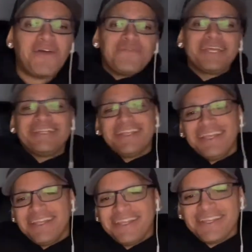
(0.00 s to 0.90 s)
I mean, he
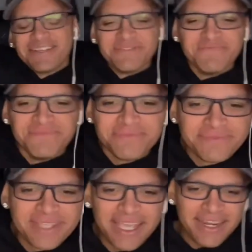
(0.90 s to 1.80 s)
did it.
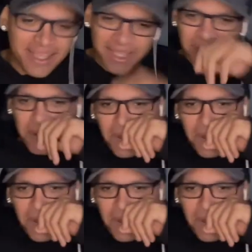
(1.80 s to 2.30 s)
He did.